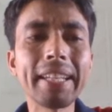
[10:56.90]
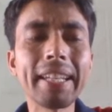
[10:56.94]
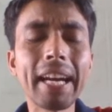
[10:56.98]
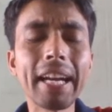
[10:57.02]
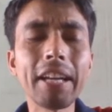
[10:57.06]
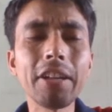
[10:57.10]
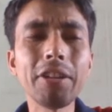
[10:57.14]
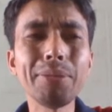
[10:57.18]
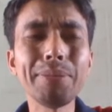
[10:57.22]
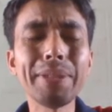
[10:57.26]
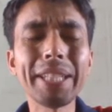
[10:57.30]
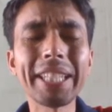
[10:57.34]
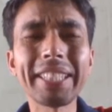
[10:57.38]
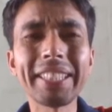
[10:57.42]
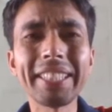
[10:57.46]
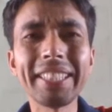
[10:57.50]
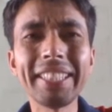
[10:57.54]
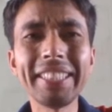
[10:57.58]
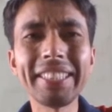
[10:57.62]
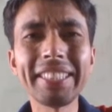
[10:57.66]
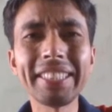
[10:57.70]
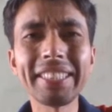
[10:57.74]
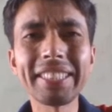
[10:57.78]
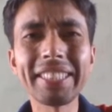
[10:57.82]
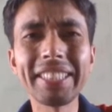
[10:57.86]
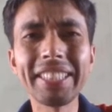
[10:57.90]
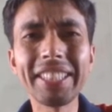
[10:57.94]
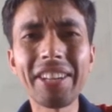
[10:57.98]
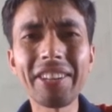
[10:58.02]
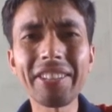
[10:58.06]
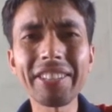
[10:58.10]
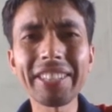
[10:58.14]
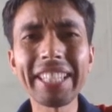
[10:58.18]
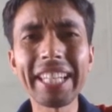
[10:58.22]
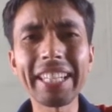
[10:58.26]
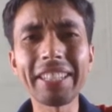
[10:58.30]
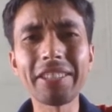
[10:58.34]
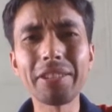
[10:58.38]
I hope that it is
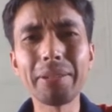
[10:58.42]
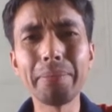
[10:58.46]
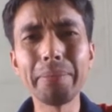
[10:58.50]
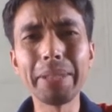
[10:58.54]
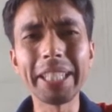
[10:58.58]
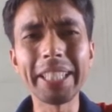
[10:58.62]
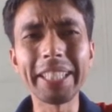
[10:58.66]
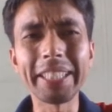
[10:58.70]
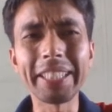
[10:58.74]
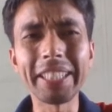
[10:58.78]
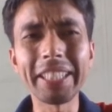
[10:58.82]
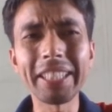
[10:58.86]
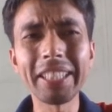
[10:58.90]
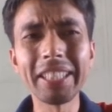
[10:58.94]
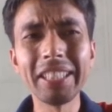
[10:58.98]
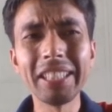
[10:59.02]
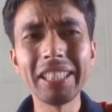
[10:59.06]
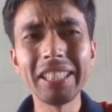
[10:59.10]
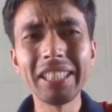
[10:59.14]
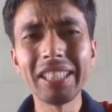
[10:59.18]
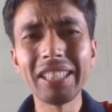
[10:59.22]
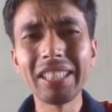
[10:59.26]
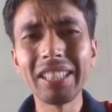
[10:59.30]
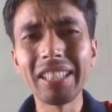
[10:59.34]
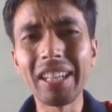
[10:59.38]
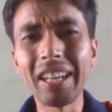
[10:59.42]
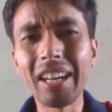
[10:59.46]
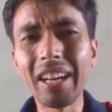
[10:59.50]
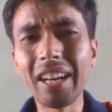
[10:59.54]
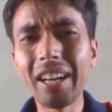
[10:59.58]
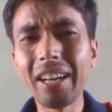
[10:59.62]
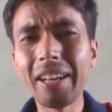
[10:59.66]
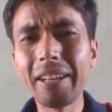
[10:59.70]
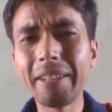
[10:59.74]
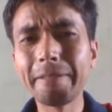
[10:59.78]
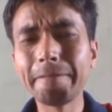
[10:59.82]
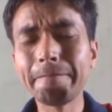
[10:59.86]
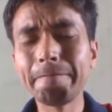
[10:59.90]
not that complicated.
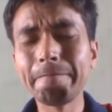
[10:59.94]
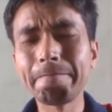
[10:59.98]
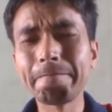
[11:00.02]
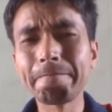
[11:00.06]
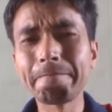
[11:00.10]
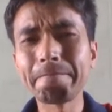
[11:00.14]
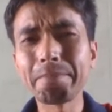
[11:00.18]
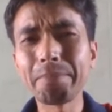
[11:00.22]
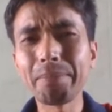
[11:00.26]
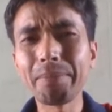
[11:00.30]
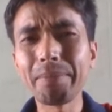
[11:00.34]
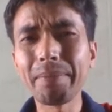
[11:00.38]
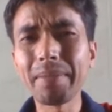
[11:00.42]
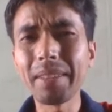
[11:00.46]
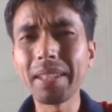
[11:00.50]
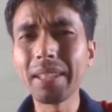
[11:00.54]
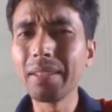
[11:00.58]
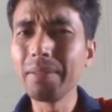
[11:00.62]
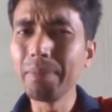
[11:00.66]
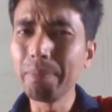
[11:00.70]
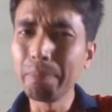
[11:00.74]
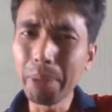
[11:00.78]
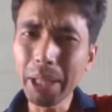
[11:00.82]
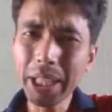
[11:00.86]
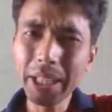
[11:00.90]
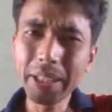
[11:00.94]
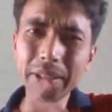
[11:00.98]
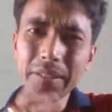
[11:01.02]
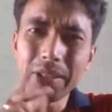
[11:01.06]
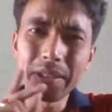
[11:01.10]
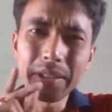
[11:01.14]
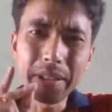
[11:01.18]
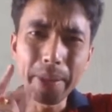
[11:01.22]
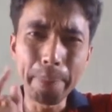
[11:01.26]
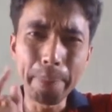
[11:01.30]
um, but the